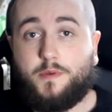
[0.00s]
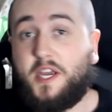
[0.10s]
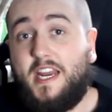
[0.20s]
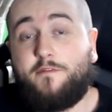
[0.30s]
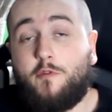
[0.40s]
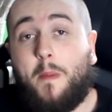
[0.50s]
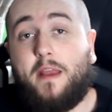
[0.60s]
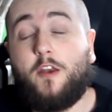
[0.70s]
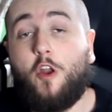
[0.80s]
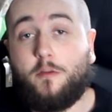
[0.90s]
You can even
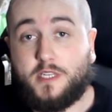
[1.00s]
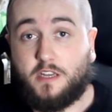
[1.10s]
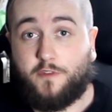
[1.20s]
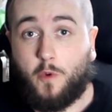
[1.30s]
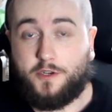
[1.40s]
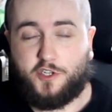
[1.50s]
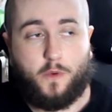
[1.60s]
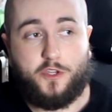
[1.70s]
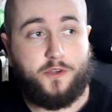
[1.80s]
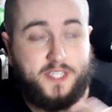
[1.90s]
remain anonymous if you want to,
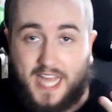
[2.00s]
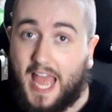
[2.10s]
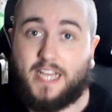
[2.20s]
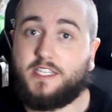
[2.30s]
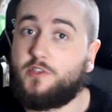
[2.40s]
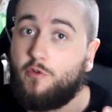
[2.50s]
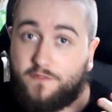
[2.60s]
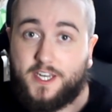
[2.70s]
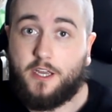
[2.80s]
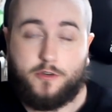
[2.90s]
or use texts or
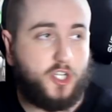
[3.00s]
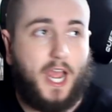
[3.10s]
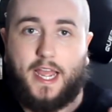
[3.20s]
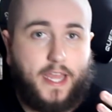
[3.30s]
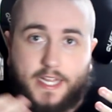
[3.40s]
video chat.